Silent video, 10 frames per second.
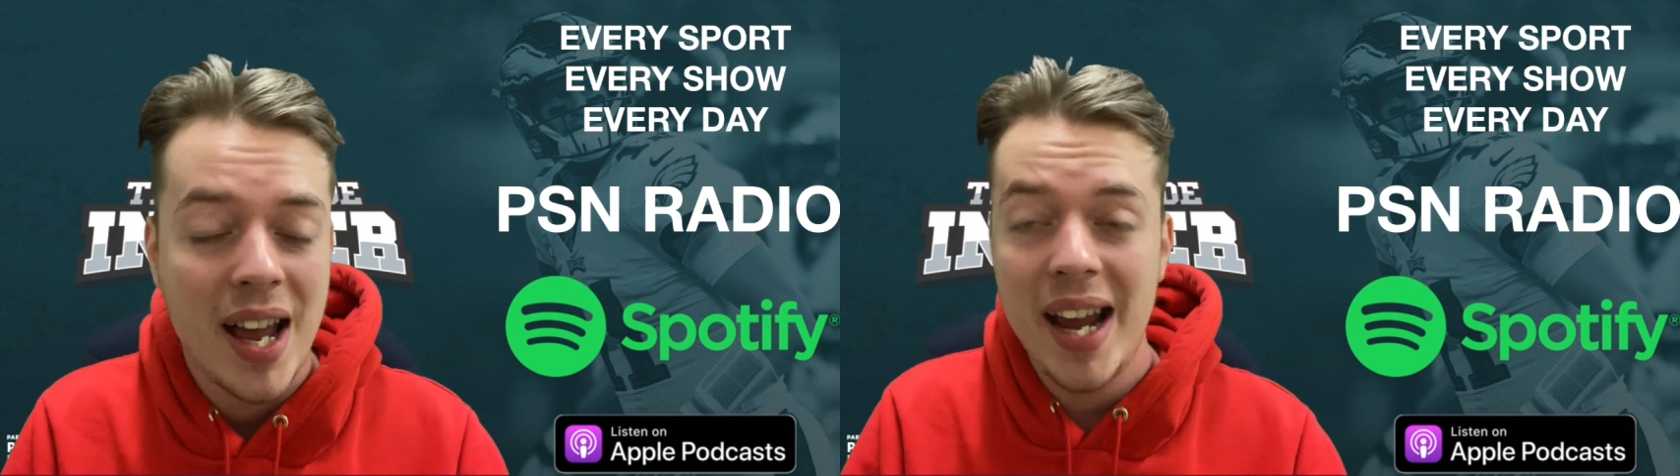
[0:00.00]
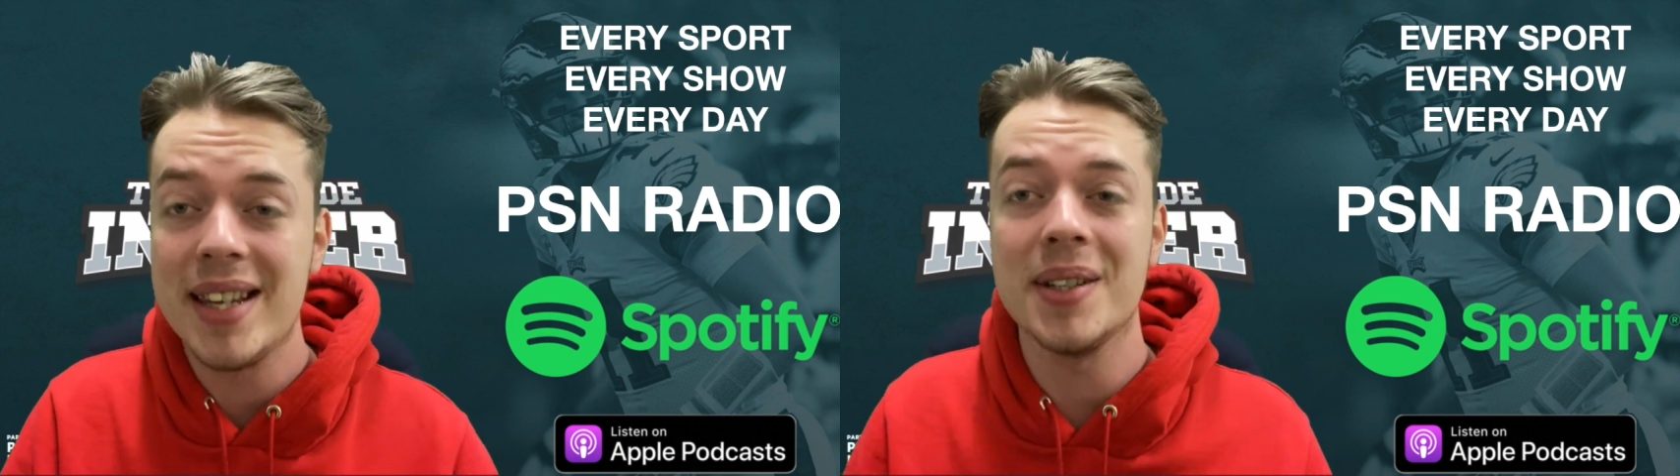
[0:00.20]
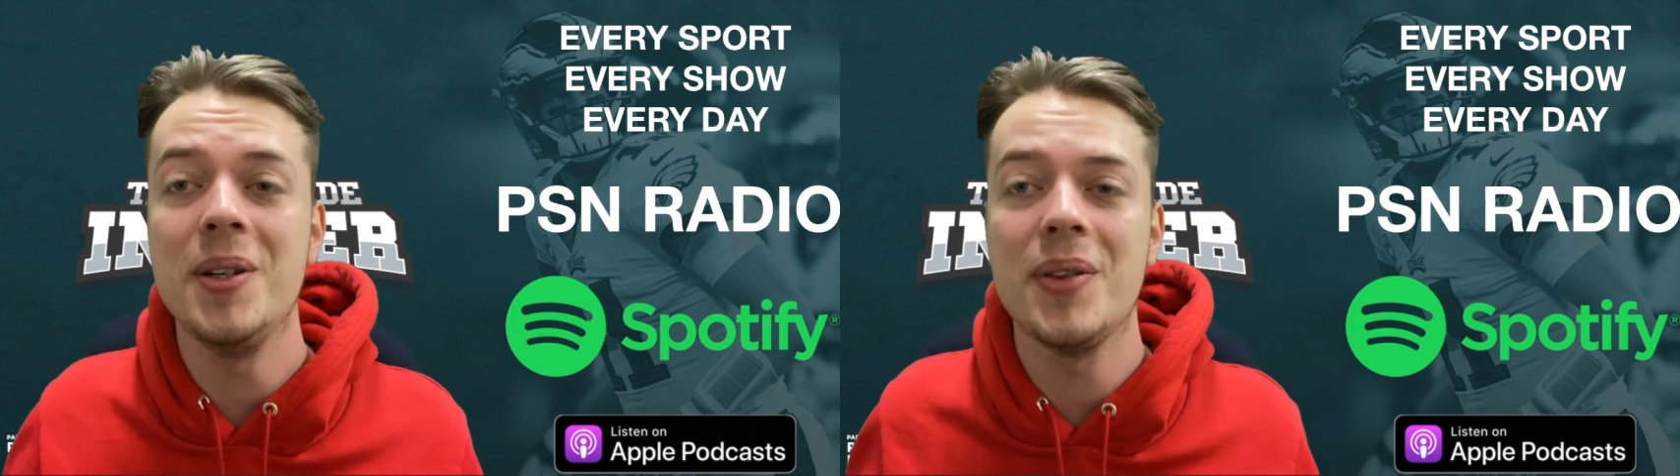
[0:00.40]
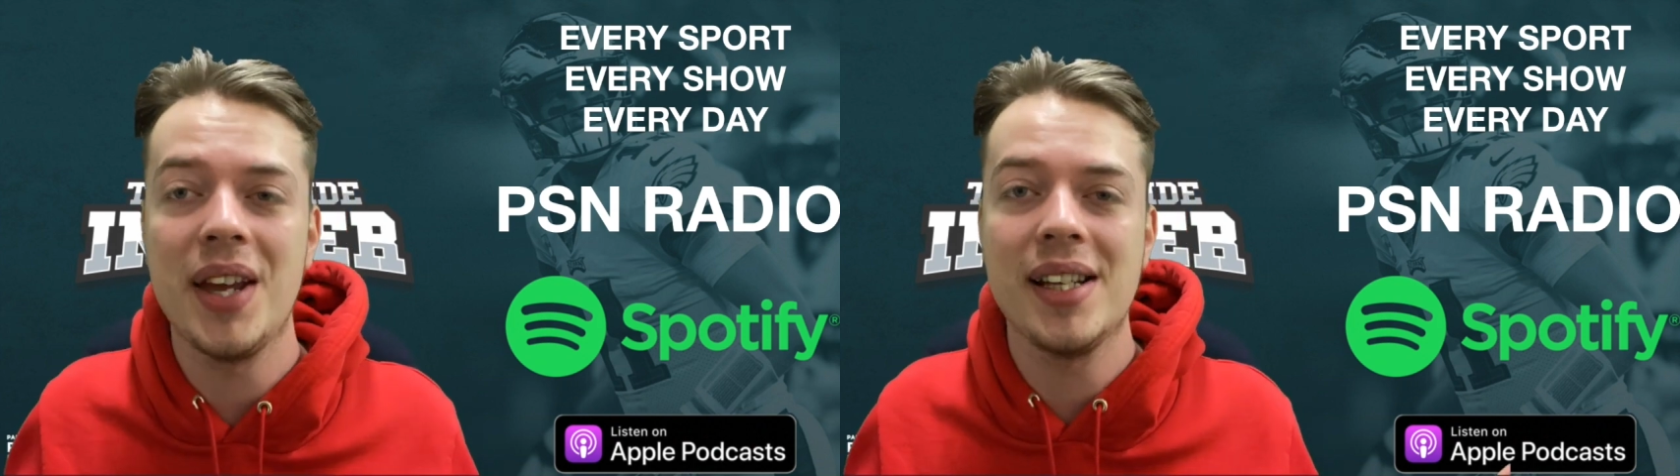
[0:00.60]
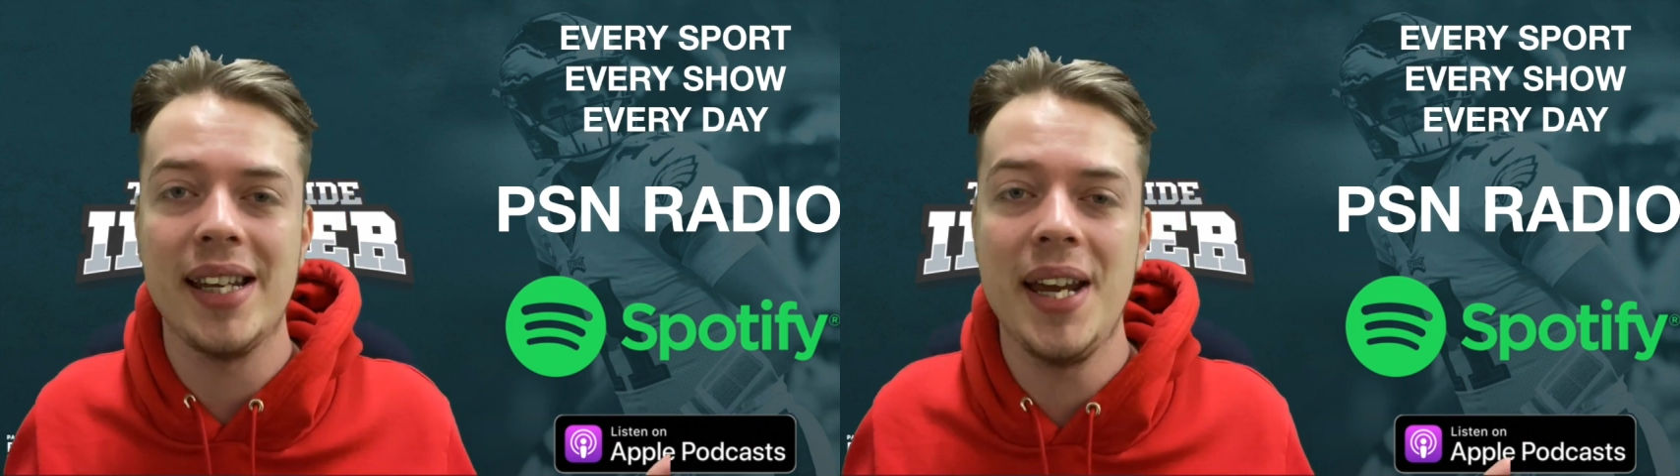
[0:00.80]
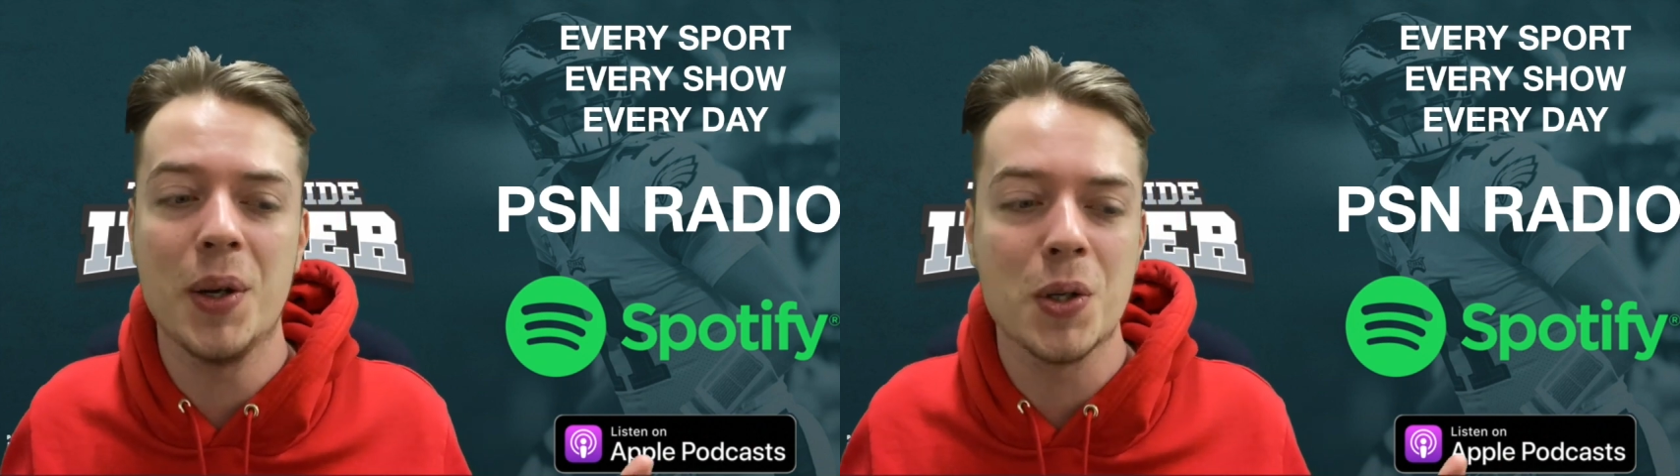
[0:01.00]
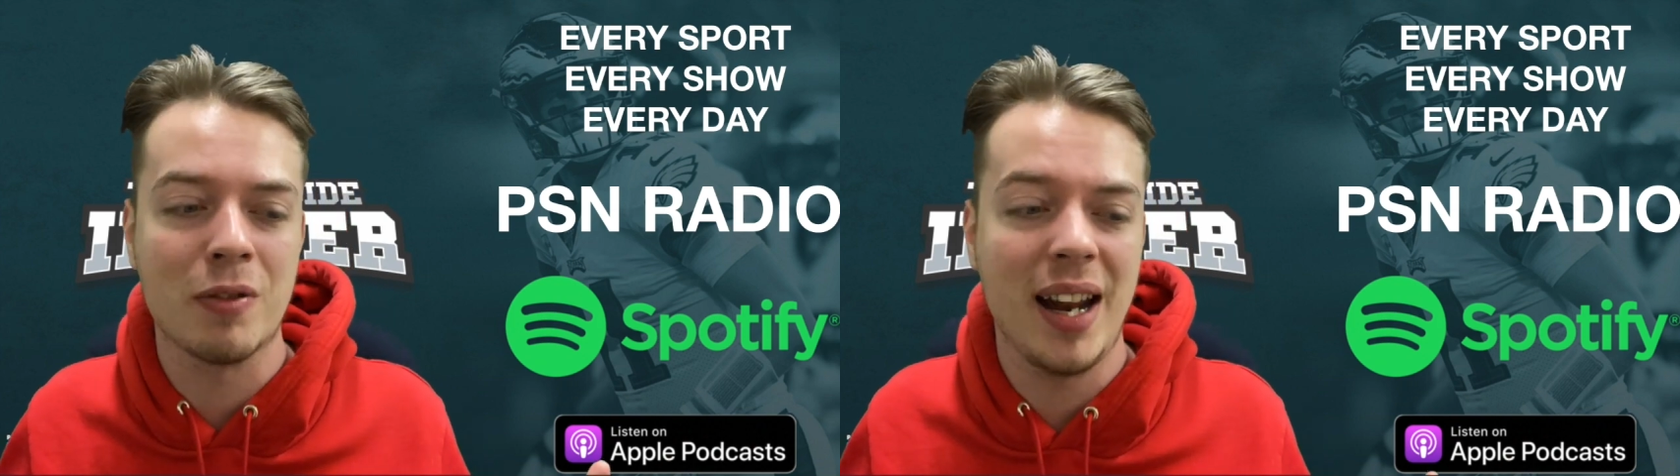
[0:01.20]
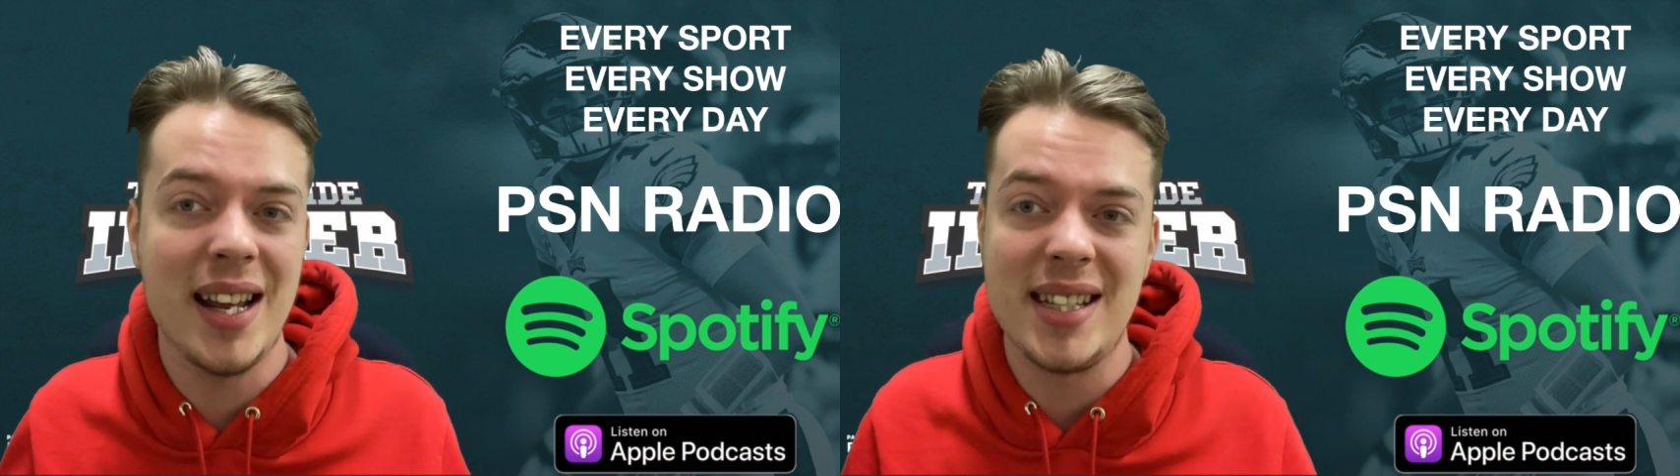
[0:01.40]
It's all things Eagles
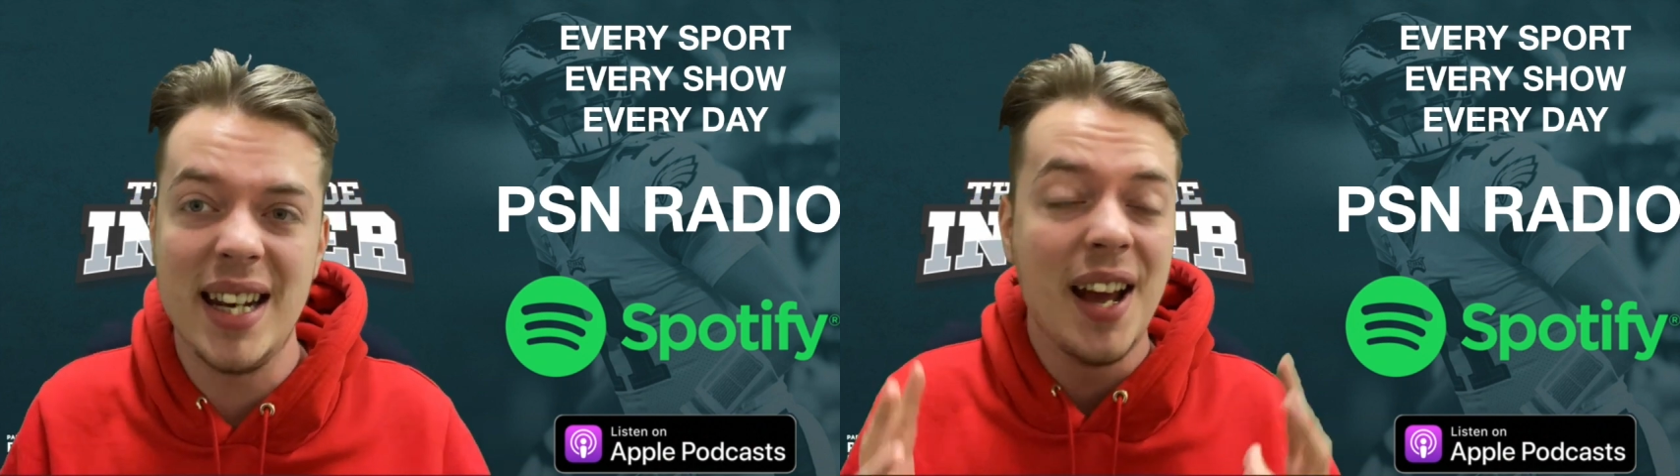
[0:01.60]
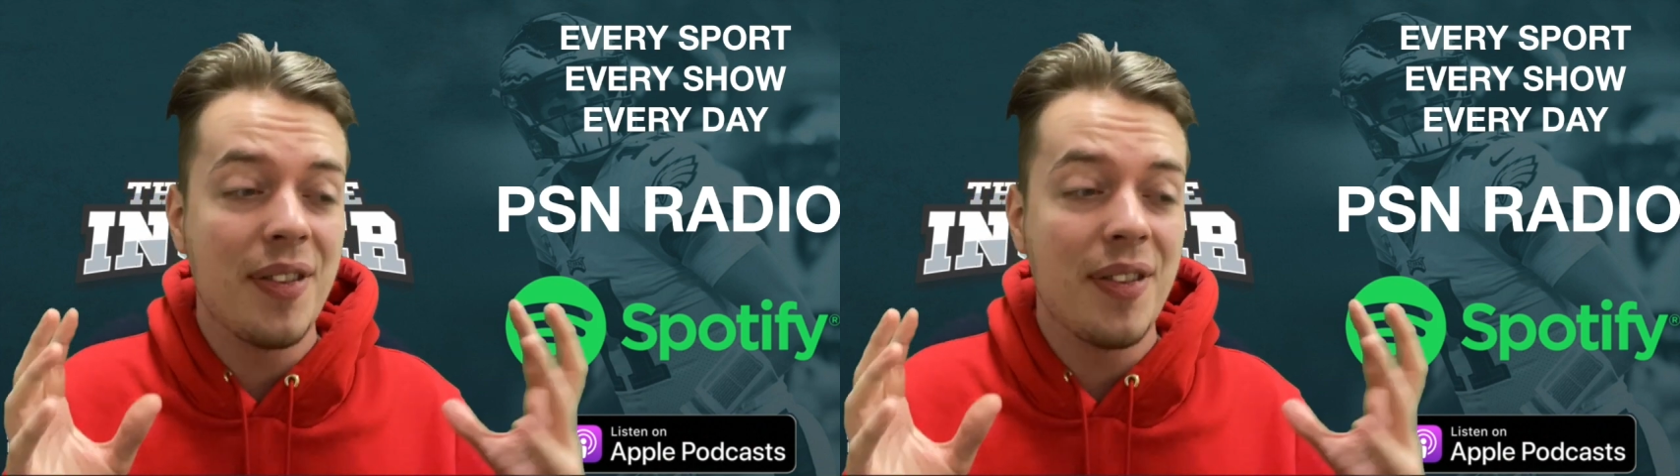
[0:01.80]
related.